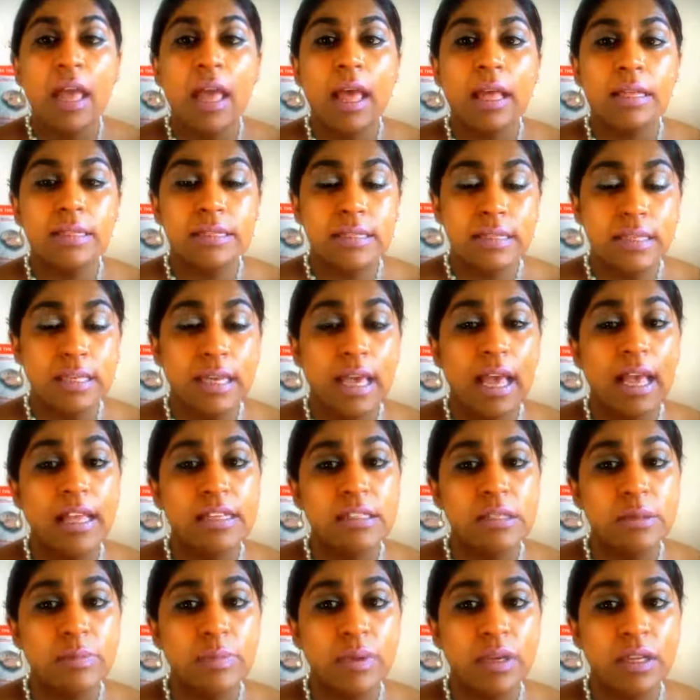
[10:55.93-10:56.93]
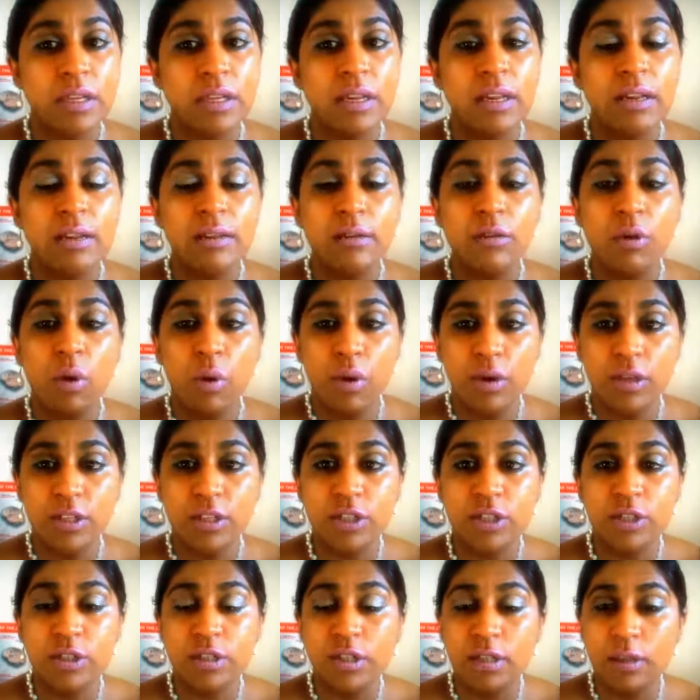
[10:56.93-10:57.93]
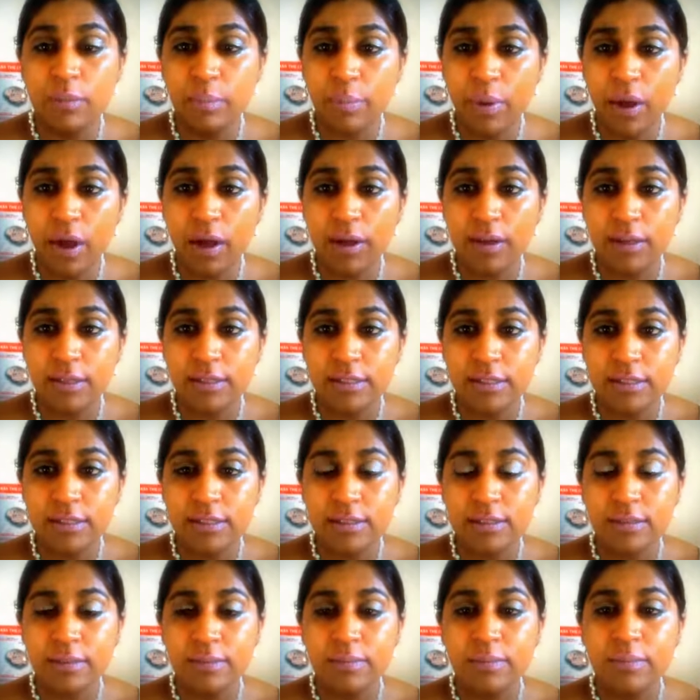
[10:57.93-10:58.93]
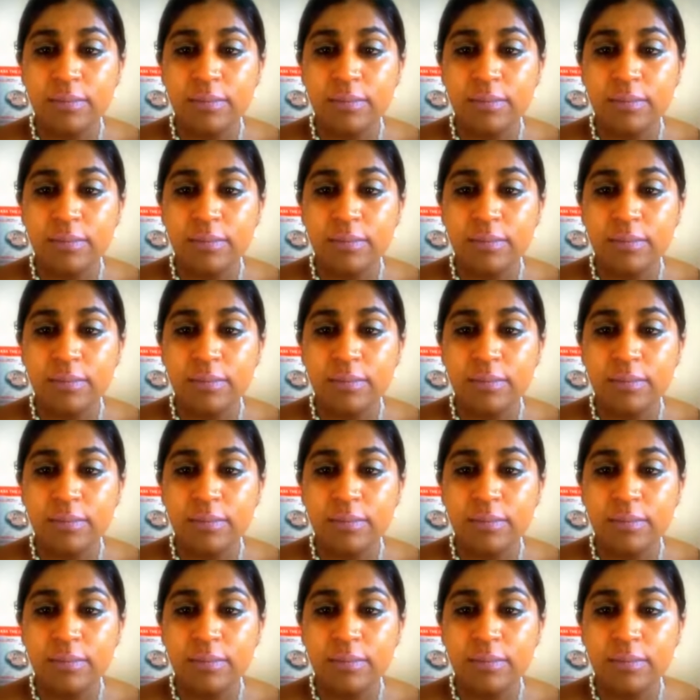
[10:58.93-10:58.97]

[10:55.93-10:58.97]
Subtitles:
as he has been in college in the past.